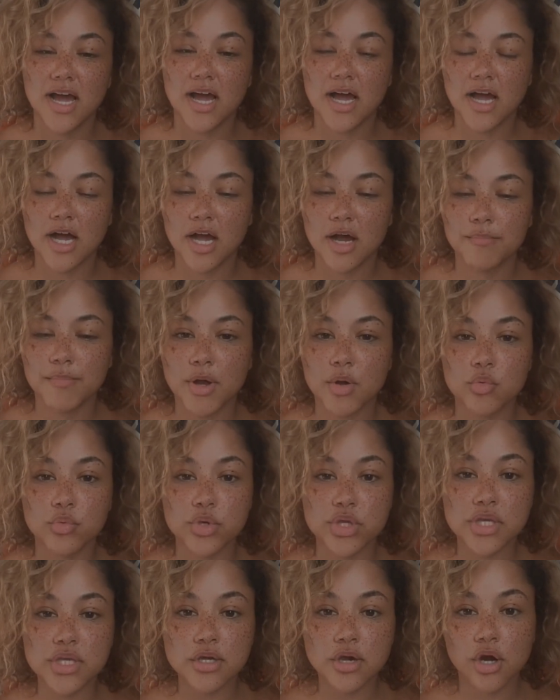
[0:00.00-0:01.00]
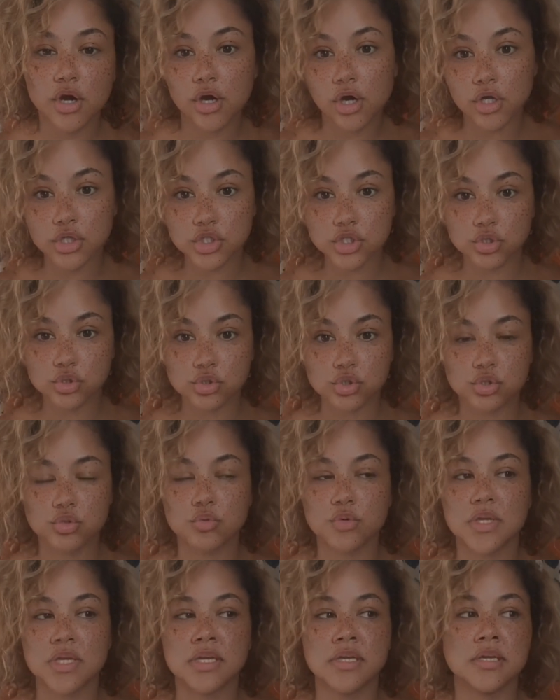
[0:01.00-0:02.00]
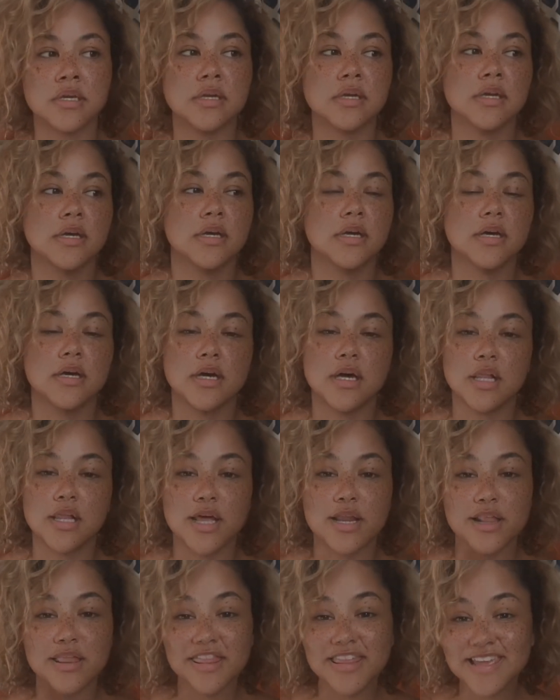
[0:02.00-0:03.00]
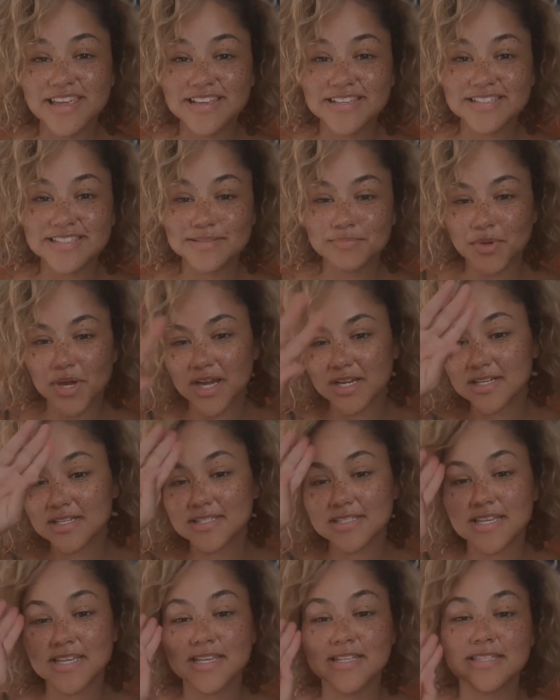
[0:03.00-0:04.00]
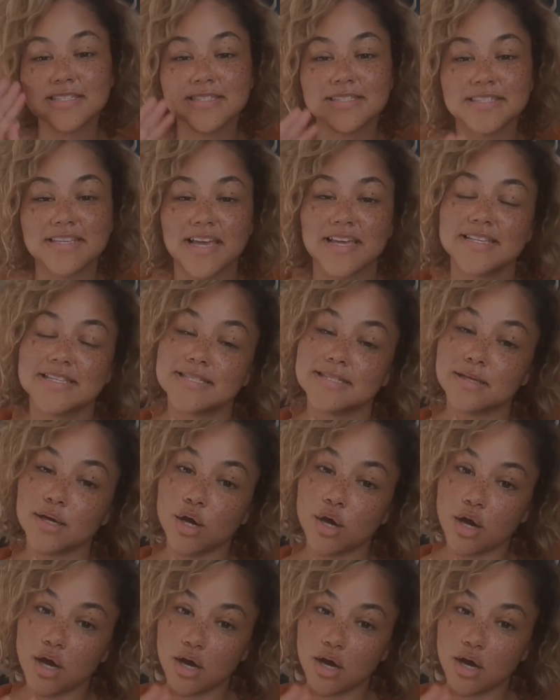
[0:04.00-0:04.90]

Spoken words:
We are also doing a lot of things behind the scenes. Yes.